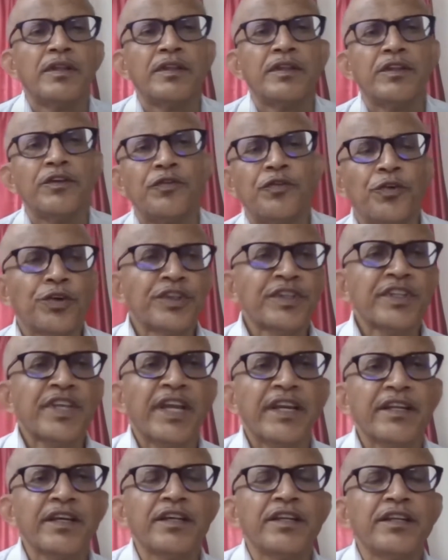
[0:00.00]
The fourth
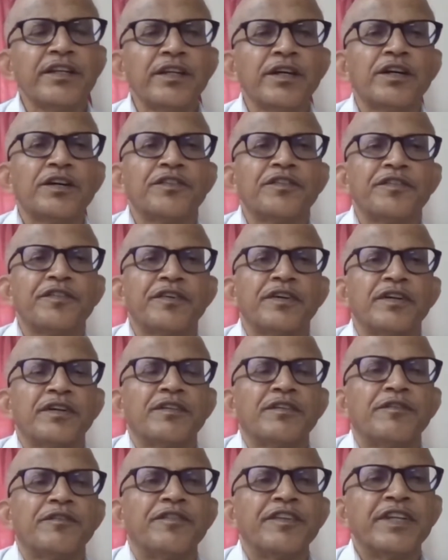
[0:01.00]
category of
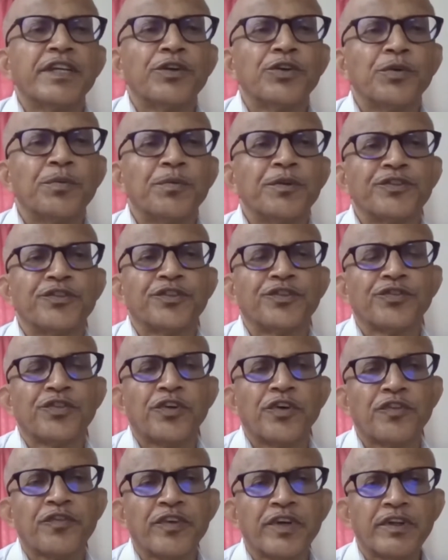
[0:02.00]
free and open source
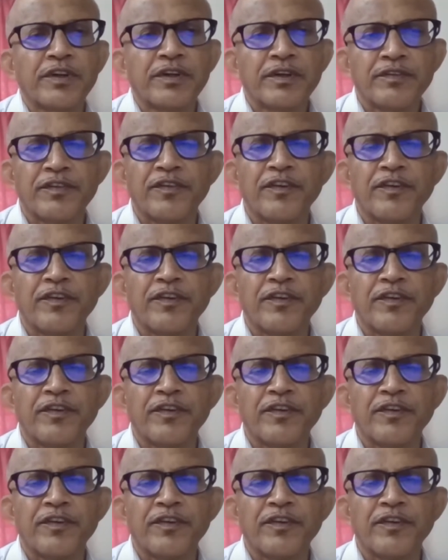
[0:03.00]
software